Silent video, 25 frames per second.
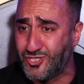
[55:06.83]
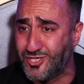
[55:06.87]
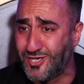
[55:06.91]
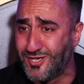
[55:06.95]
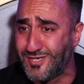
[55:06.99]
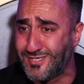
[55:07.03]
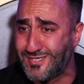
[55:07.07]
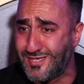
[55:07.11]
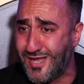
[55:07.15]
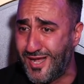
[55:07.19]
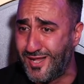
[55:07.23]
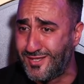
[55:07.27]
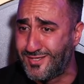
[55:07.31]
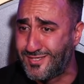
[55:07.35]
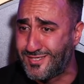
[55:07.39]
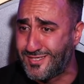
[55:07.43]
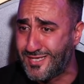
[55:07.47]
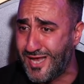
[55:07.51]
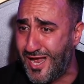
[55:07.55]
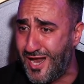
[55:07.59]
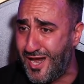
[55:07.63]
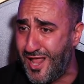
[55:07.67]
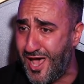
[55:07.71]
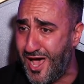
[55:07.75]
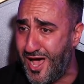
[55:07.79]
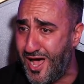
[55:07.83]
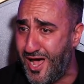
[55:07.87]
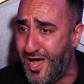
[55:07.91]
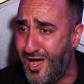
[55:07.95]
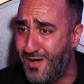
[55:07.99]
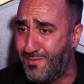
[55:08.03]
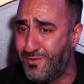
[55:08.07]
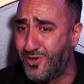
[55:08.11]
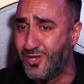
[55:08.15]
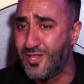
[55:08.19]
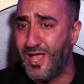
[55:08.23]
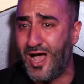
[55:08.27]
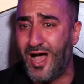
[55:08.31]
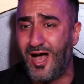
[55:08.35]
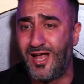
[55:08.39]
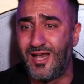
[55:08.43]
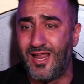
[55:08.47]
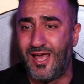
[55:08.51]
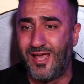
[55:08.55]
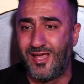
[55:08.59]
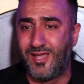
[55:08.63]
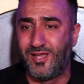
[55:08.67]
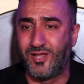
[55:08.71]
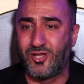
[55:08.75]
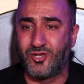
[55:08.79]
She said, Salamun
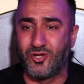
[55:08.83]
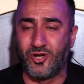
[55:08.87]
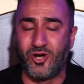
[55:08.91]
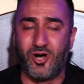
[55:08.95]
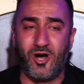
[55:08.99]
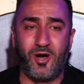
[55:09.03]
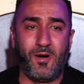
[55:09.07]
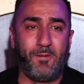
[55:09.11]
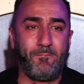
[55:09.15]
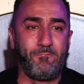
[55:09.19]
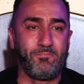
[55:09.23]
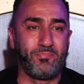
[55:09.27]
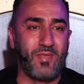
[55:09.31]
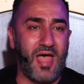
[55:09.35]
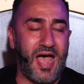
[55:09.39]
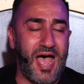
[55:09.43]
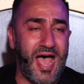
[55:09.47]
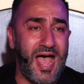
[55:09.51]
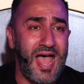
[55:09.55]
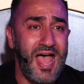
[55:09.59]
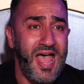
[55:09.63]
alaykum.